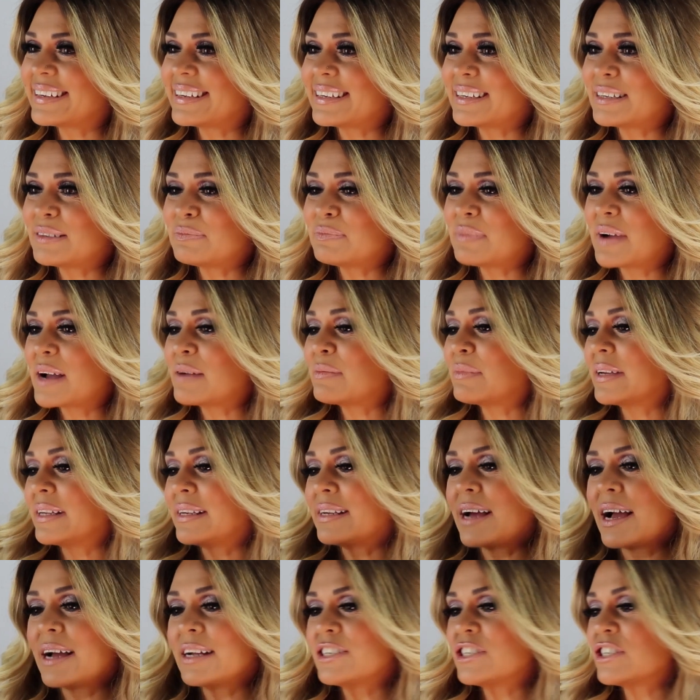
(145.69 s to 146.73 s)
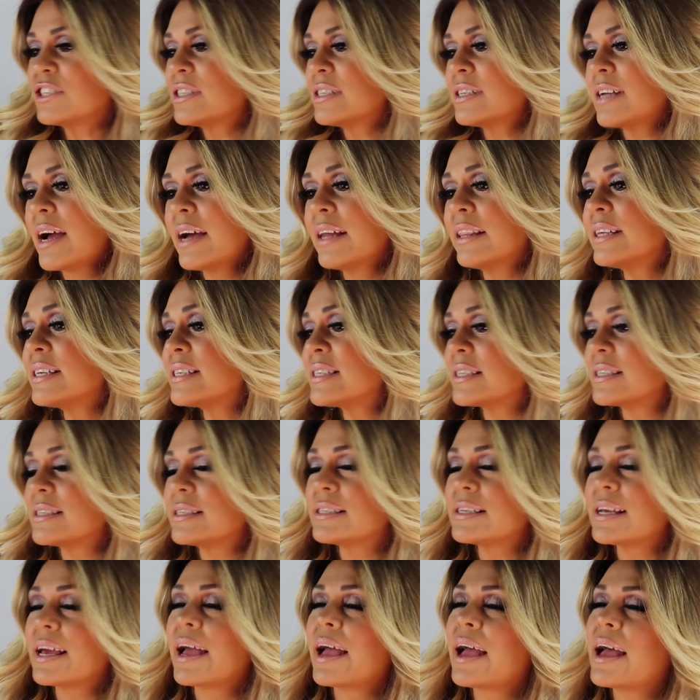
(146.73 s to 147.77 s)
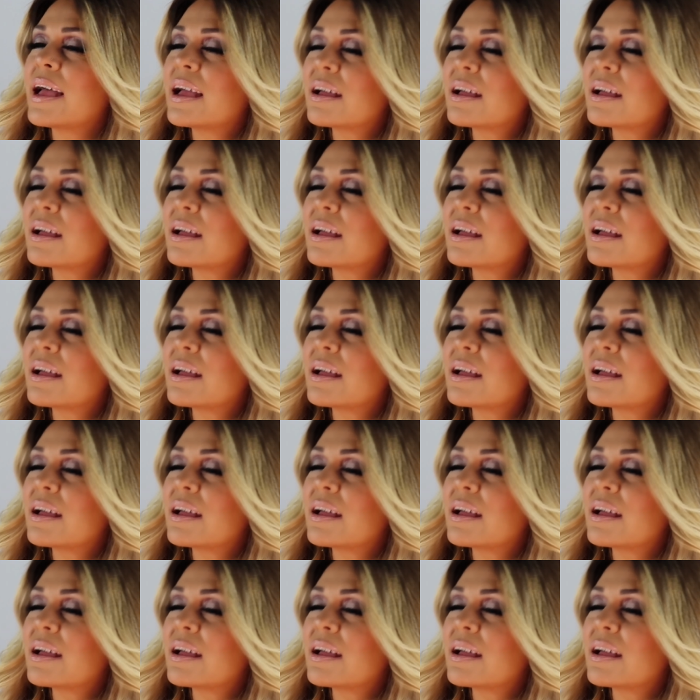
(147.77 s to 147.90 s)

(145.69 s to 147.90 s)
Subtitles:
I listened to